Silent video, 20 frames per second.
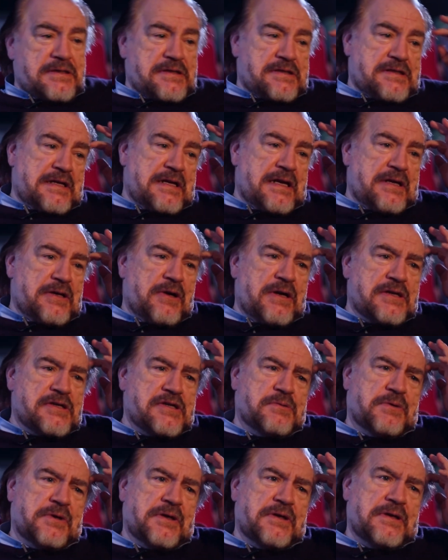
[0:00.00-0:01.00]
She said, no,
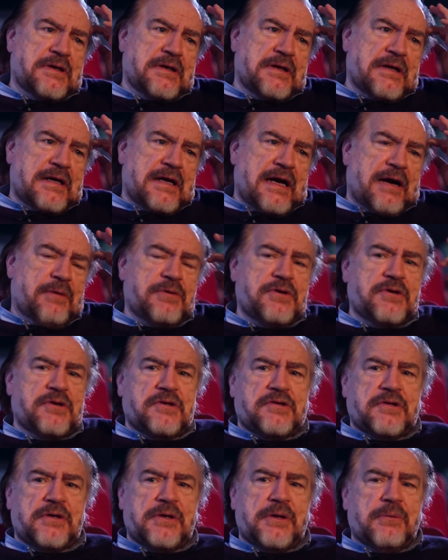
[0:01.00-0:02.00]
I want you
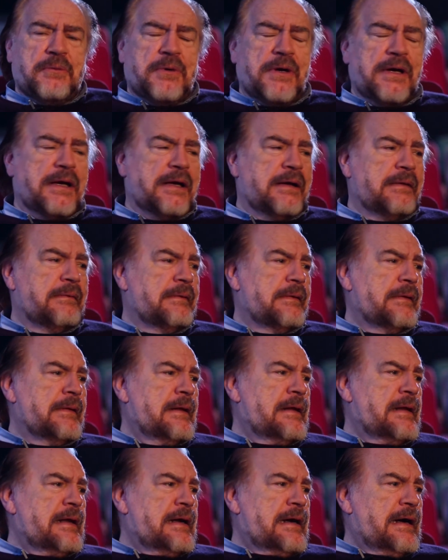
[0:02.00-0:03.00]
to turn away.
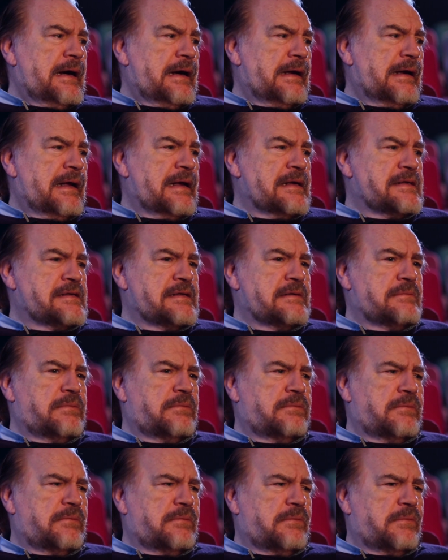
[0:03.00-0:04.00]
And I said,
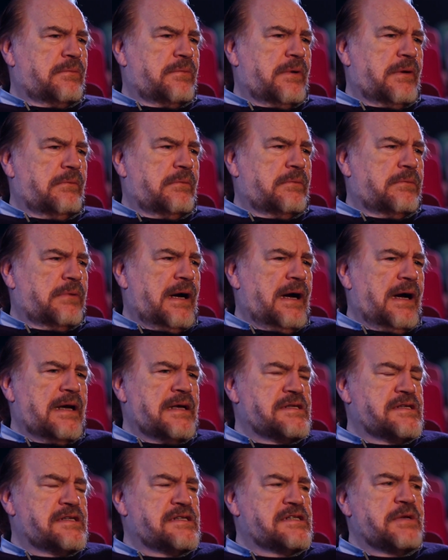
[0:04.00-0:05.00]
well,
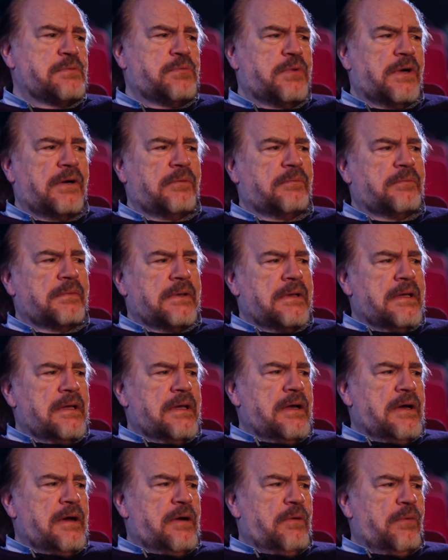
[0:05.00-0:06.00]
why? She said, well,
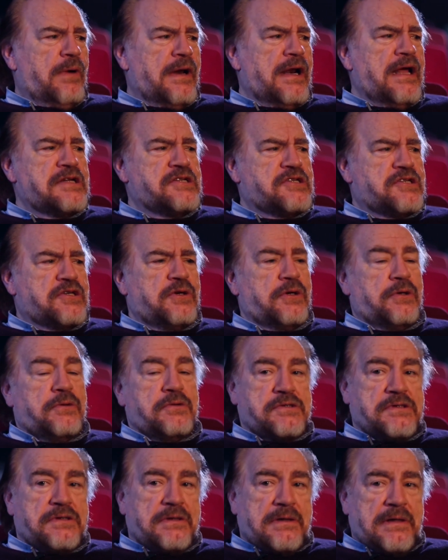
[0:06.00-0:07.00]
when I saw
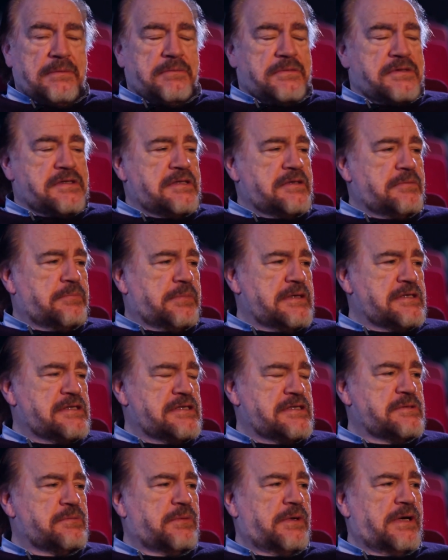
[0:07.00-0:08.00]
you, she came to see the play,
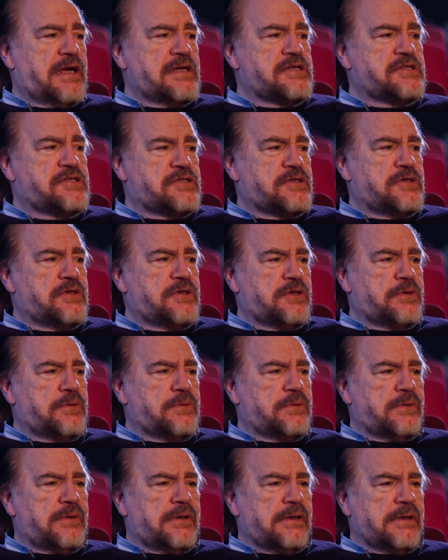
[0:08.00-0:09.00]
she said, when I saw
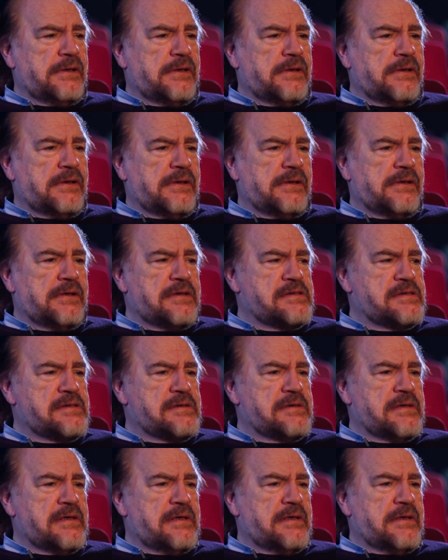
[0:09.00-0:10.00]
you in
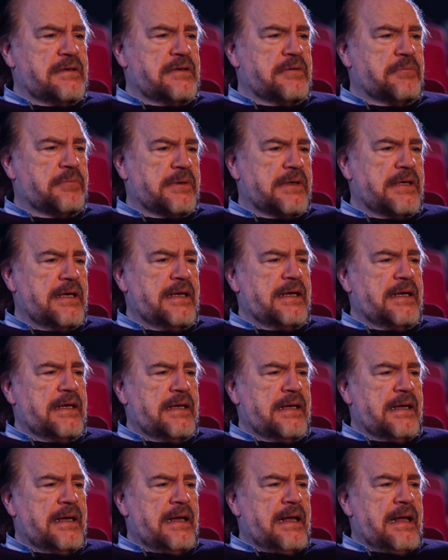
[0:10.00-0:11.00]
the
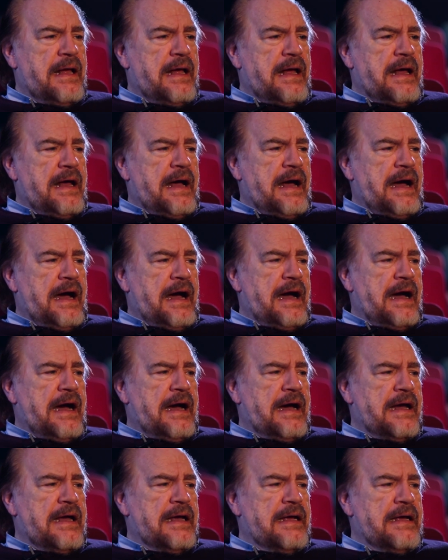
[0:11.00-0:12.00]
play,
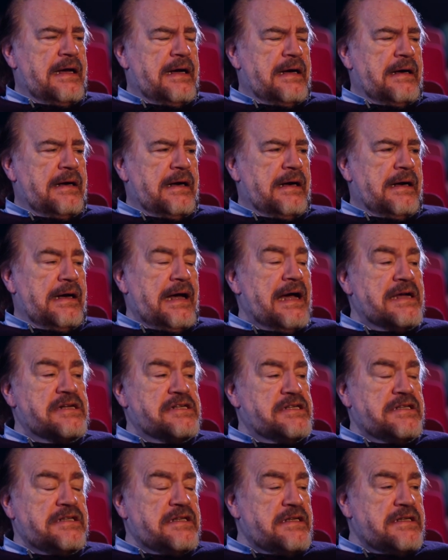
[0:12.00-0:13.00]
I
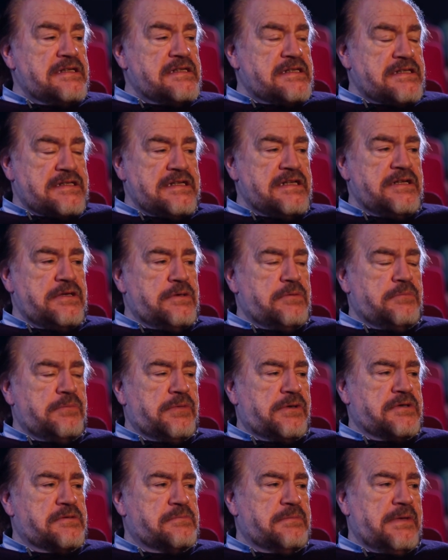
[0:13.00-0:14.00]
actually didn't see you
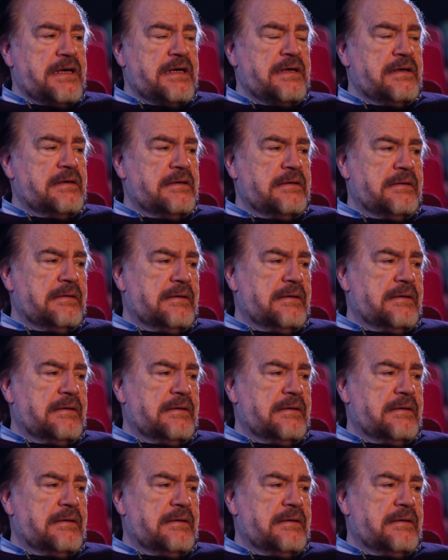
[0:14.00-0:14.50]
because my